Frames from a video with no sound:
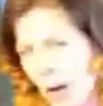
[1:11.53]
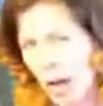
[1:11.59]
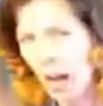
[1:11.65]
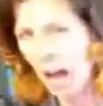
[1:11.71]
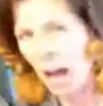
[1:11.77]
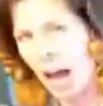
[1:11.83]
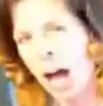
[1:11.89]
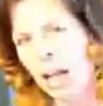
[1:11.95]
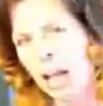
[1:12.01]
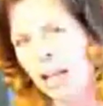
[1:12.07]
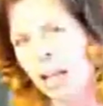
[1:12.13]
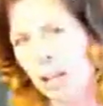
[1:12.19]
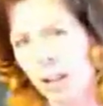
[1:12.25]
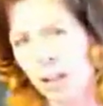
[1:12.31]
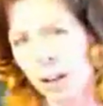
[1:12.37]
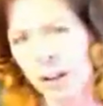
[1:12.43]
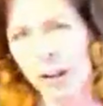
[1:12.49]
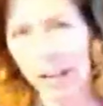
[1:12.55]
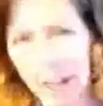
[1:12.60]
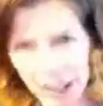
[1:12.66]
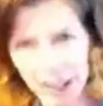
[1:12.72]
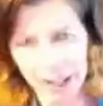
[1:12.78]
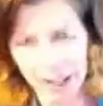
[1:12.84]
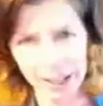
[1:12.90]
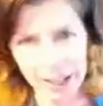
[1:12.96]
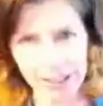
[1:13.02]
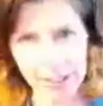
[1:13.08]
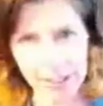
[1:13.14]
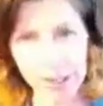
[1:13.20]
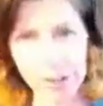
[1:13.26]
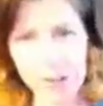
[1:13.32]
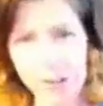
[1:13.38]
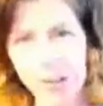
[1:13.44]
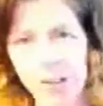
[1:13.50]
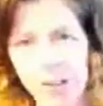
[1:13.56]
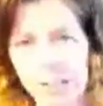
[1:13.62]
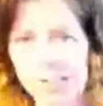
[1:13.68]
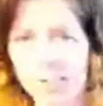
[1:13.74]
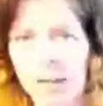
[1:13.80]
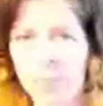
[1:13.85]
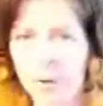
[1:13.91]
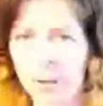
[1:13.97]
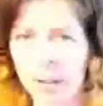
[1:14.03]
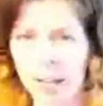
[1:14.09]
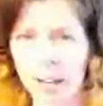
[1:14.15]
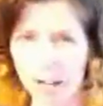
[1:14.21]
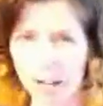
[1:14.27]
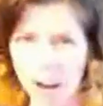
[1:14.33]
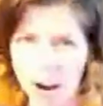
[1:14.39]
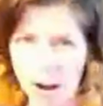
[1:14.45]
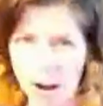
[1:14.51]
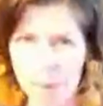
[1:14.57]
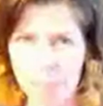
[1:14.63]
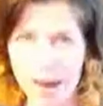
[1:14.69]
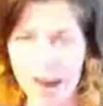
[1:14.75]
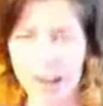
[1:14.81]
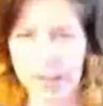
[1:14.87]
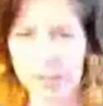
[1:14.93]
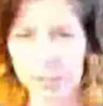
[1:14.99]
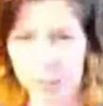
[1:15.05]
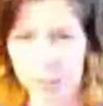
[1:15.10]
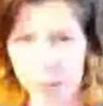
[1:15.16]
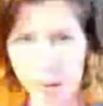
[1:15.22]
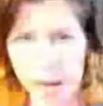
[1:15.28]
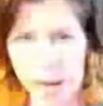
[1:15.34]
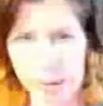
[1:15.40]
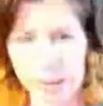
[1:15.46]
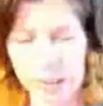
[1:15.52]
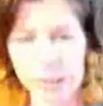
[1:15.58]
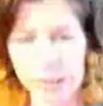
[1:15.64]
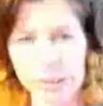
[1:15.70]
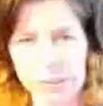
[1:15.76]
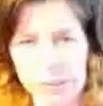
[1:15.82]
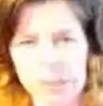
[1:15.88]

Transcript: Hallelujah. You're going to tell me I'm going to get a call back in 2 hours?